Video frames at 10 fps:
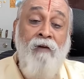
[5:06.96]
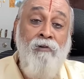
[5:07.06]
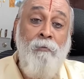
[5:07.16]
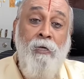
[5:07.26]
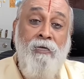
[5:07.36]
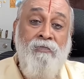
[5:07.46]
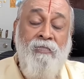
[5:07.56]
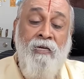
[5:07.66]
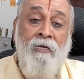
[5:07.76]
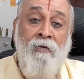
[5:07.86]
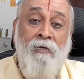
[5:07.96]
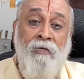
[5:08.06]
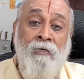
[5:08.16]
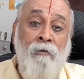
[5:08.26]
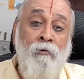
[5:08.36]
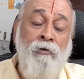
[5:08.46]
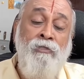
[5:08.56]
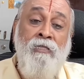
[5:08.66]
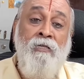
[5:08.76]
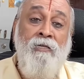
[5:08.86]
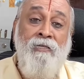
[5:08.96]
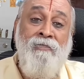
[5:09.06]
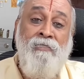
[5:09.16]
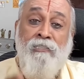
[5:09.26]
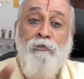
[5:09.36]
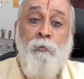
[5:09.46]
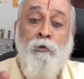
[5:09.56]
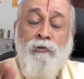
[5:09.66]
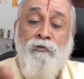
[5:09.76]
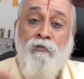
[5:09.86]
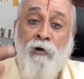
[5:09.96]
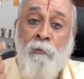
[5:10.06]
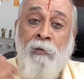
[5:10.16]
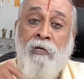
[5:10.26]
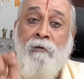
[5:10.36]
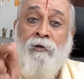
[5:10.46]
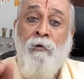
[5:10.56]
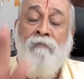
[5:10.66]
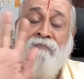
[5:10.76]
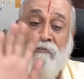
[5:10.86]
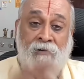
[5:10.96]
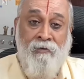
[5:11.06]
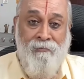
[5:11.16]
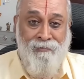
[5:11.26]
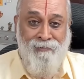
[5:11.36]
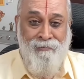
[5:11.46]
Everybody is saying, Guruji, is this post for me you have given?